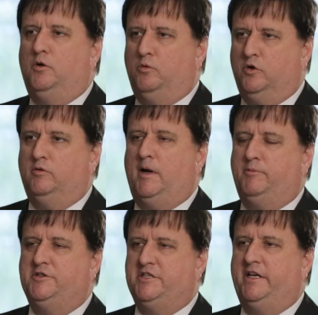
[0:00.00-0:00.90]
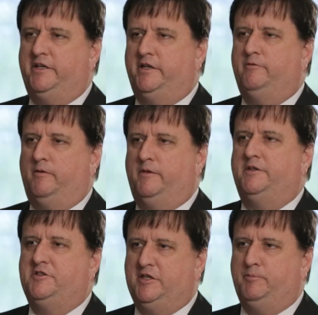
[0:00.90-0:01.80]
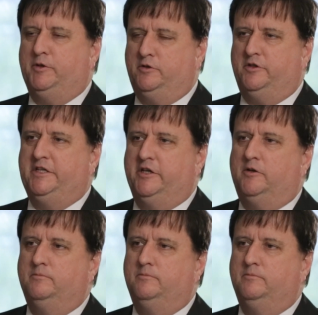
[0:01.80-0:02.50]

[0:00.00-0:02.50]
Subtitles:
were representative of the typical year.